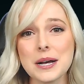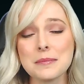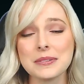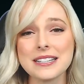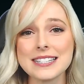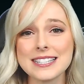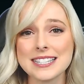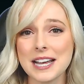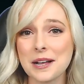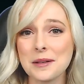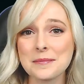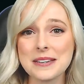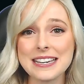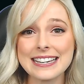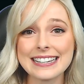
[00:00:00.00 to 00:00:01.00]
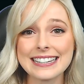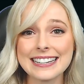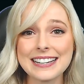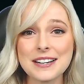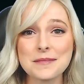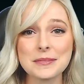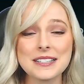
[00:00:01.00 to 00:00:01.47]
Please tell me.
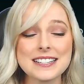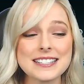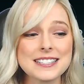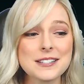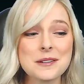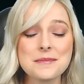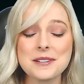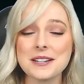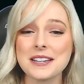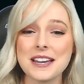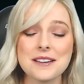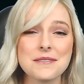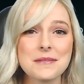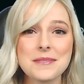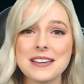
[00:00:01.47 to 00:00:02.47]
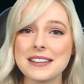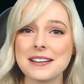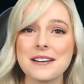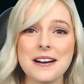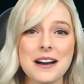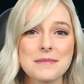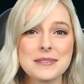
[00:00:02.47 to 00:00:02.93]
Please communicate with me in the
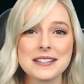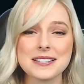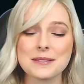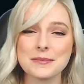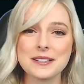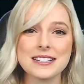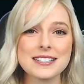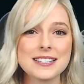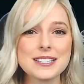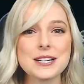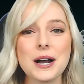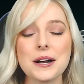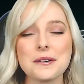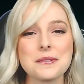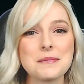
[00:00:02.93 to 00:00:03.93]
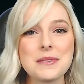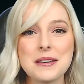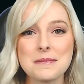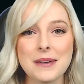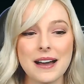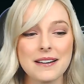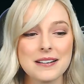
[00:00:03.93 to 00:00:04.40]
comments. Please talk with me
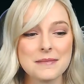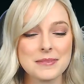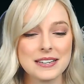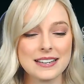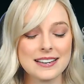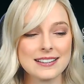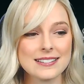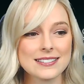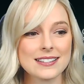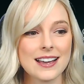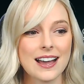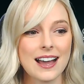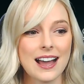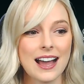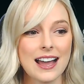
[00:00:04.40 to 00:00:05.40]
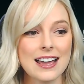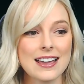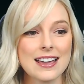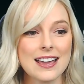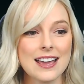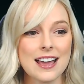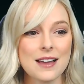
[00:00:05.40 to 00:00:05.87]
about it, because
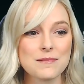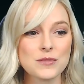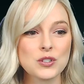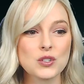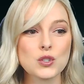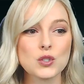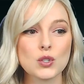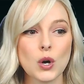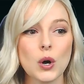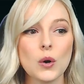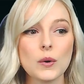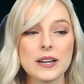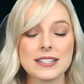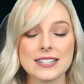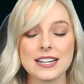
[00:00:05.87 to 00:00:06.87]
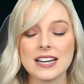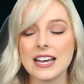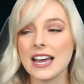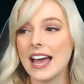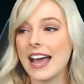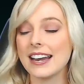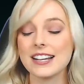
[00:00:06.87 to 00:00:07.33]
I am so excited.
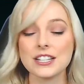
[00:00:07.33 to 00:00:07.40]
And